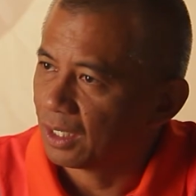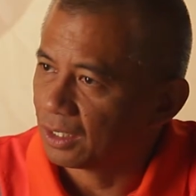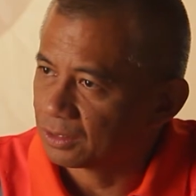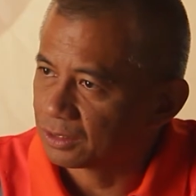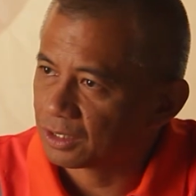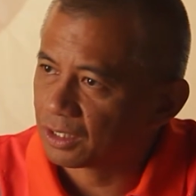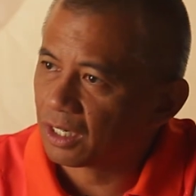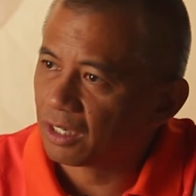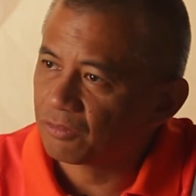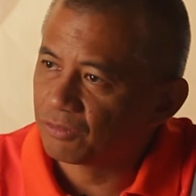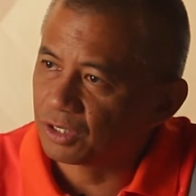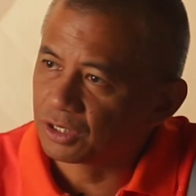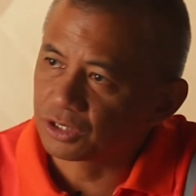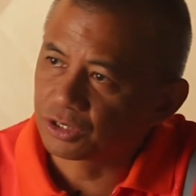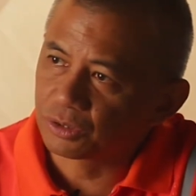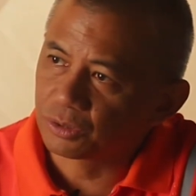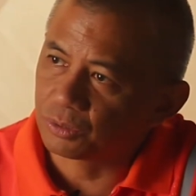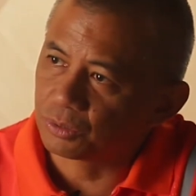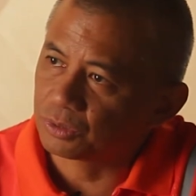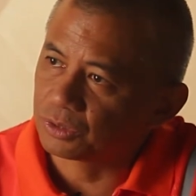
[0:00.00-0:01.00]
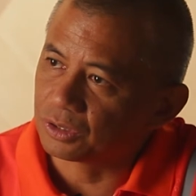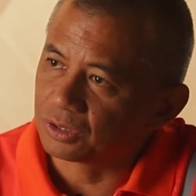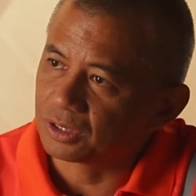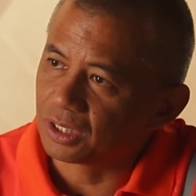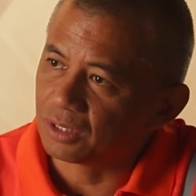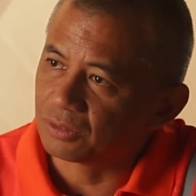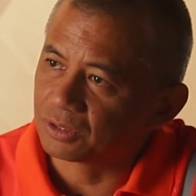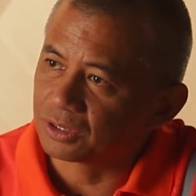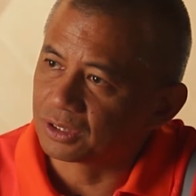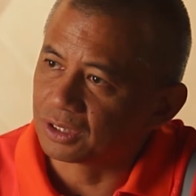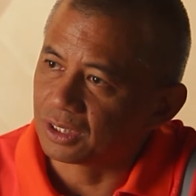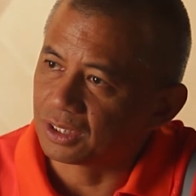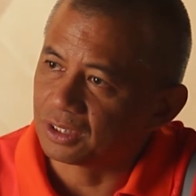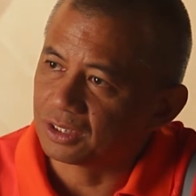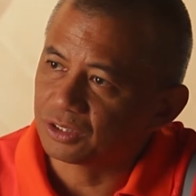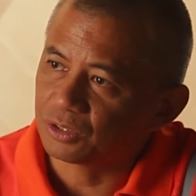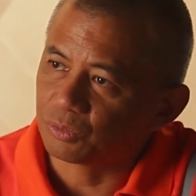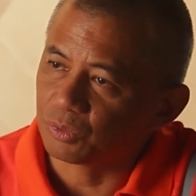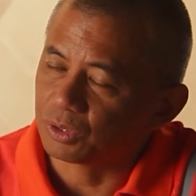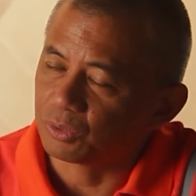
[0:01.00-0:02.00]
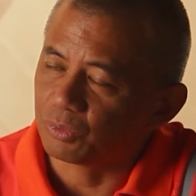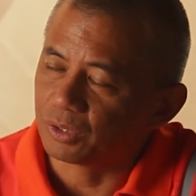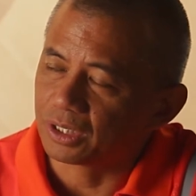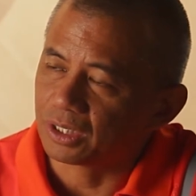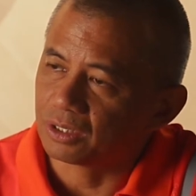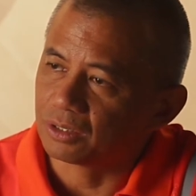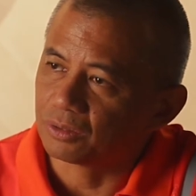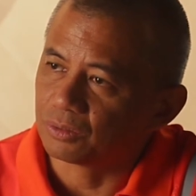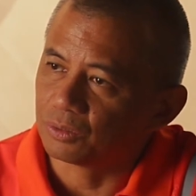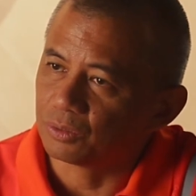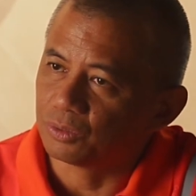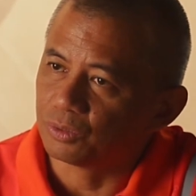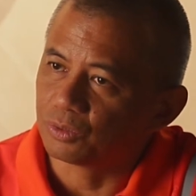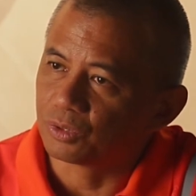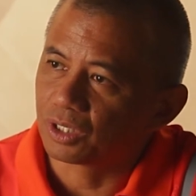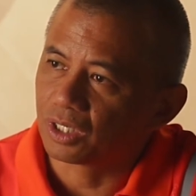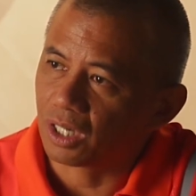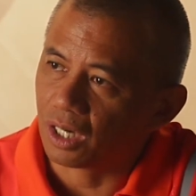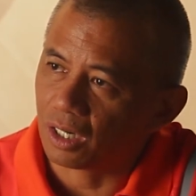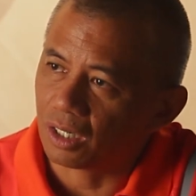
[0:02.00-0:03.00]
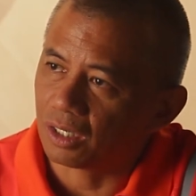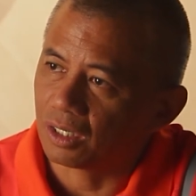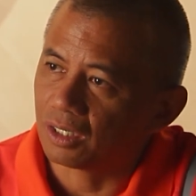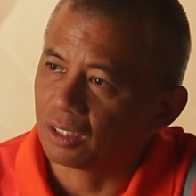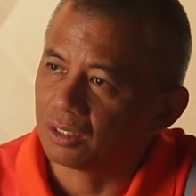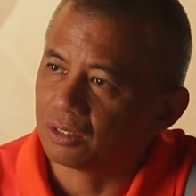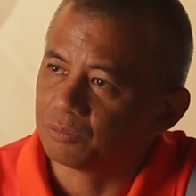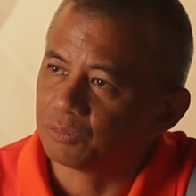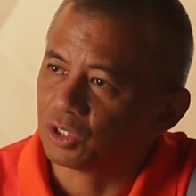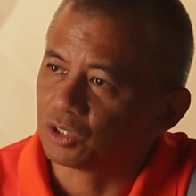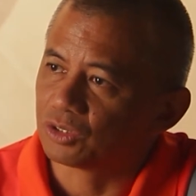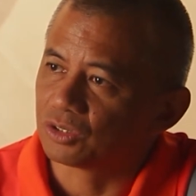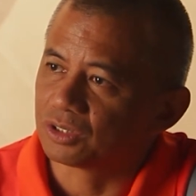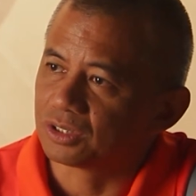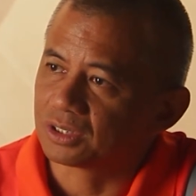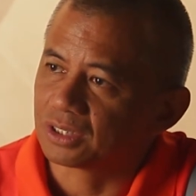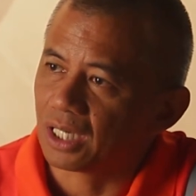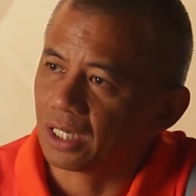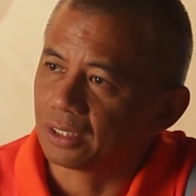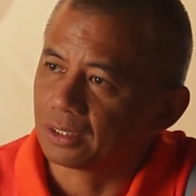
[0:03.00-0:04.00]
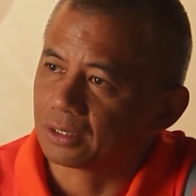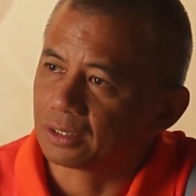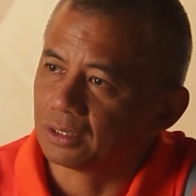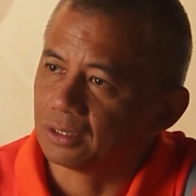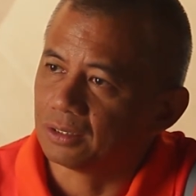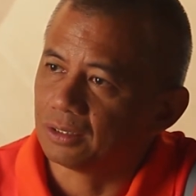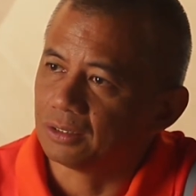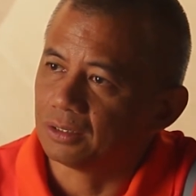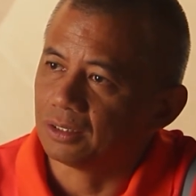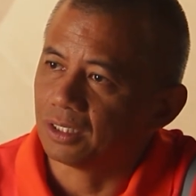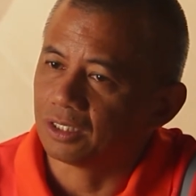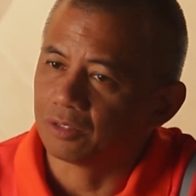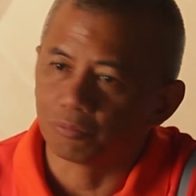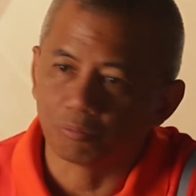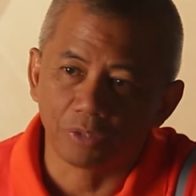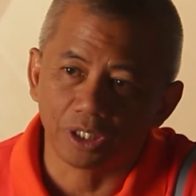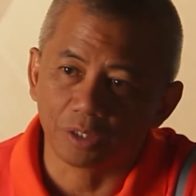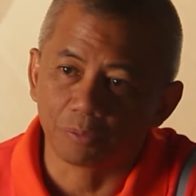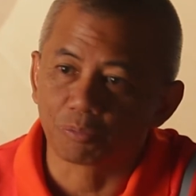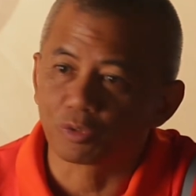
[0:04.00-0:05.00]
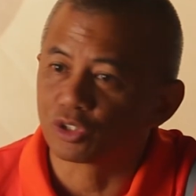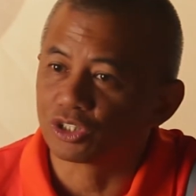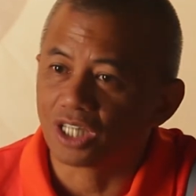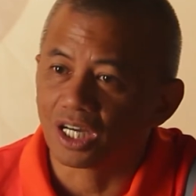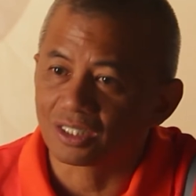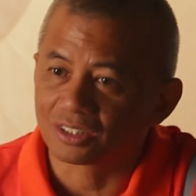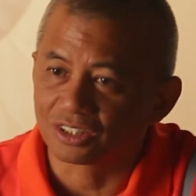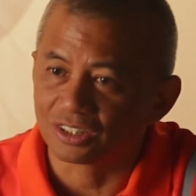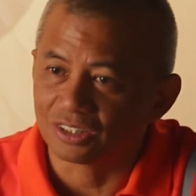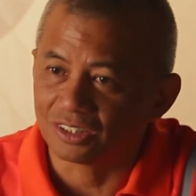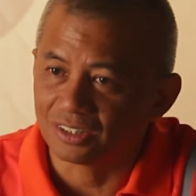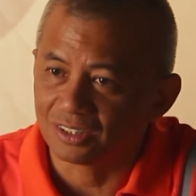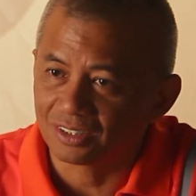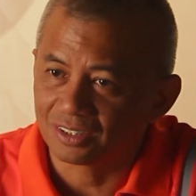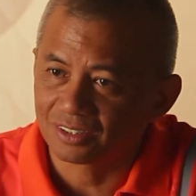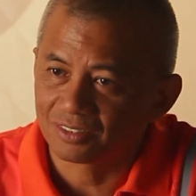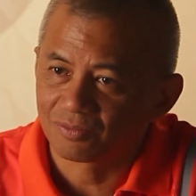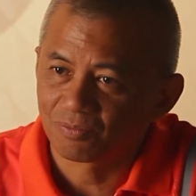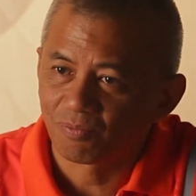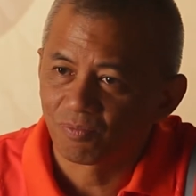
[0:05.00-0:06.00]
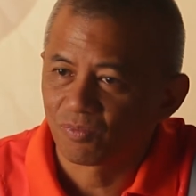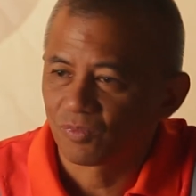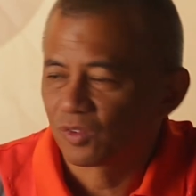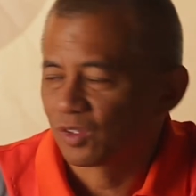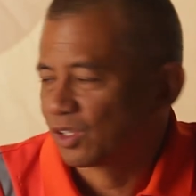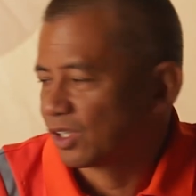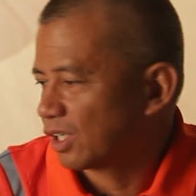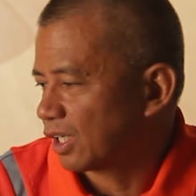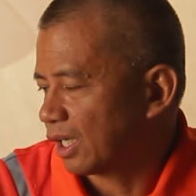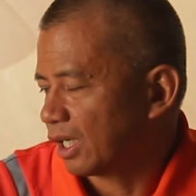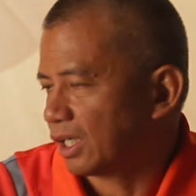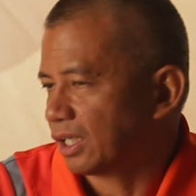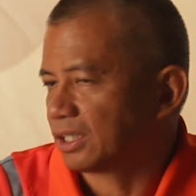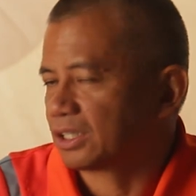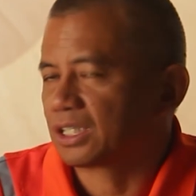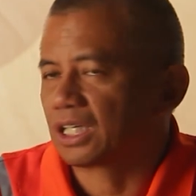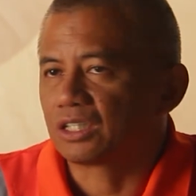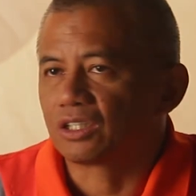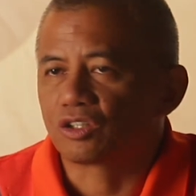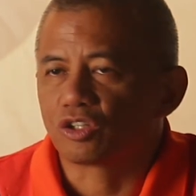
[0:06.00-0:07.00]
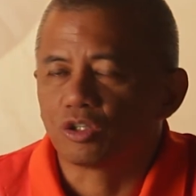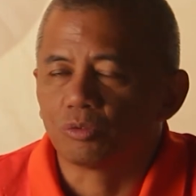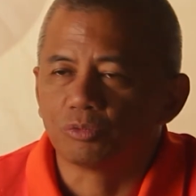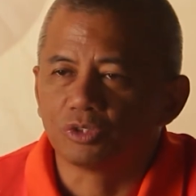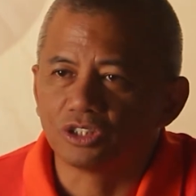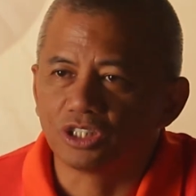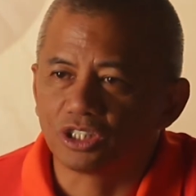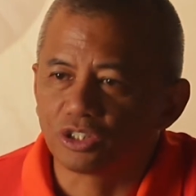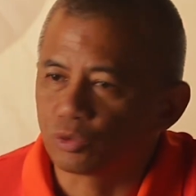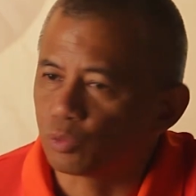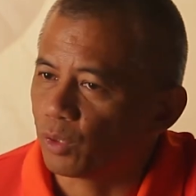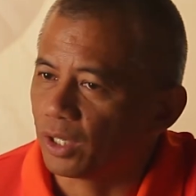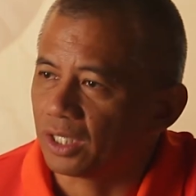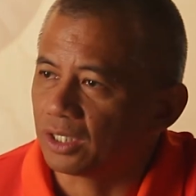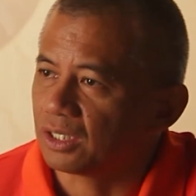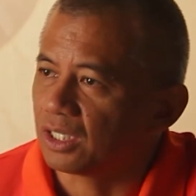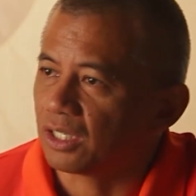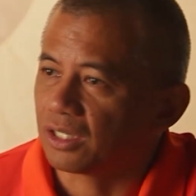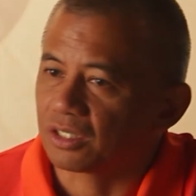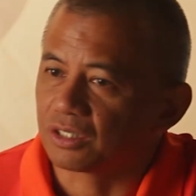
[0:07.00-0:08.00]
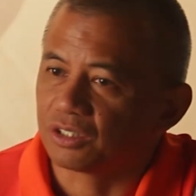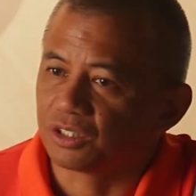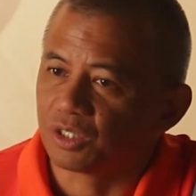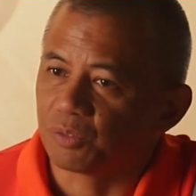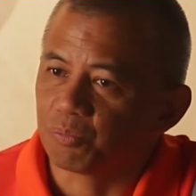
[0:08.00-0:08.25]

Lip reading: a drive-in studio downstairs where we can do car, motorcycle, and big productions. It can accommodate 20, 30